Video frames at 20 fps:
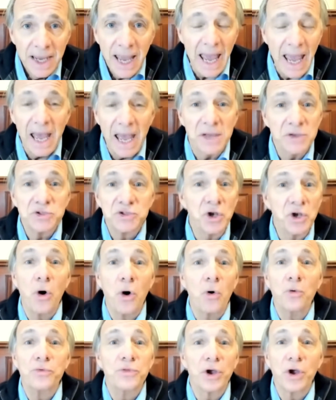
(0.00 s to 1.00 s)
And
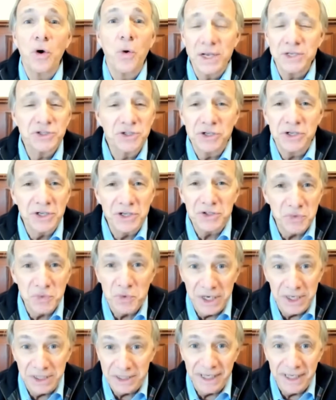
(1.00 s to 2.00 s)
so the question is
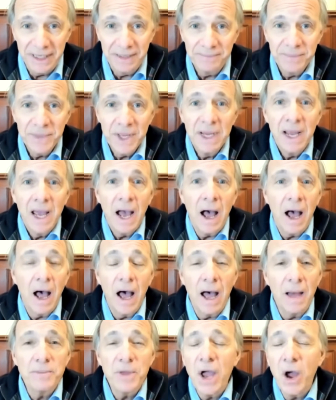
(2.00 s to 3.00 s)
really,
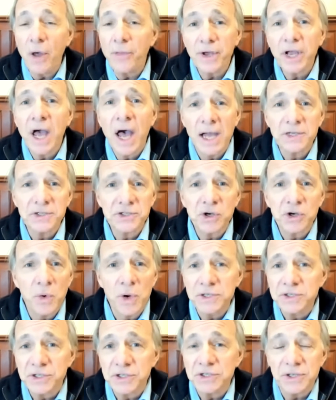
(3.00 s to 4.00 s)
um, are the
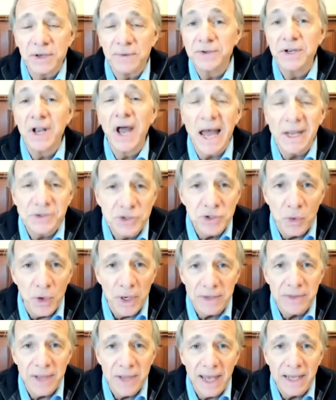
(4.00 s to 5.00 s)
consequences of not
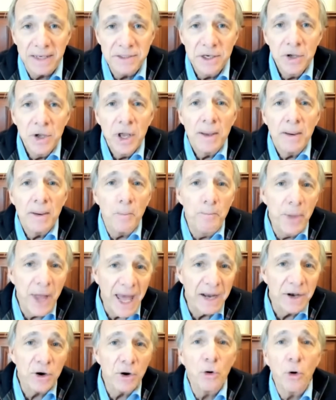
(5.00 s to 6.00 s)
doing that
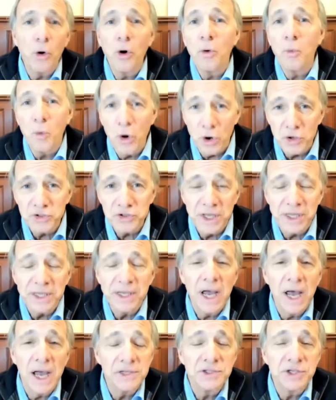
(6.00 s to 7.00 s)
better or worse than the
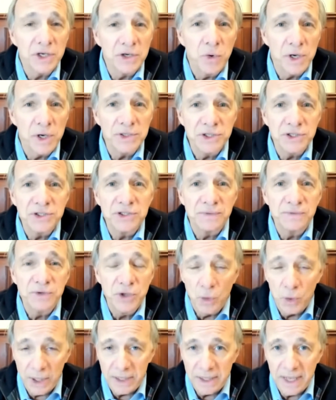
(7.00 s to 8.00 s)
consequences of
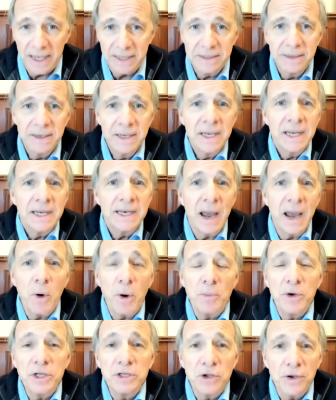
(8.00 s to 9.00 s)
doing that? Now,
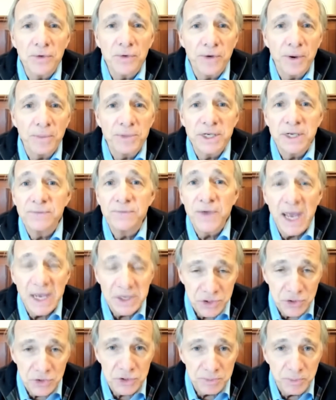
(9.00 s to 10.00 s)
when we look from an
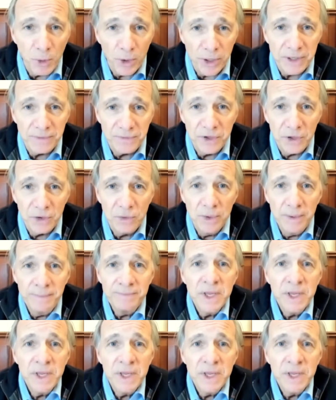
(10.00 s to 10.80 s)
investor's point of view,